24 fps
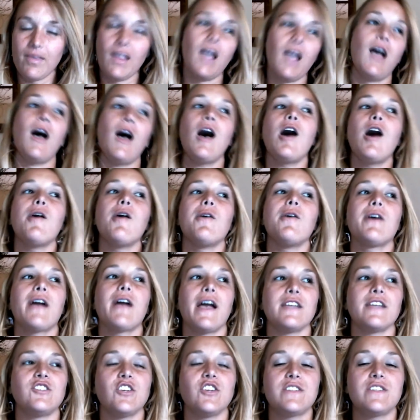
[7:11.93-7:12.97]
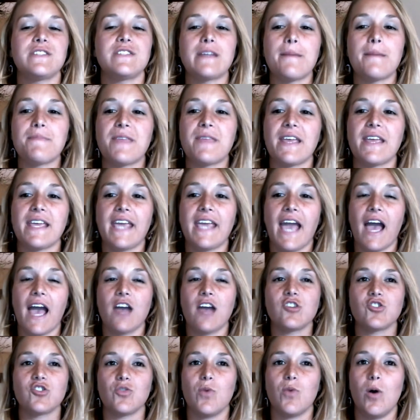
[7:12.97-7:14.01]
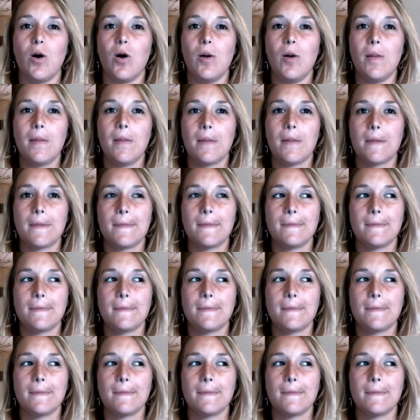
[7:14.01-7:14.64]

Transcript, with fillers: Oh, okay, just something casual. Yeah.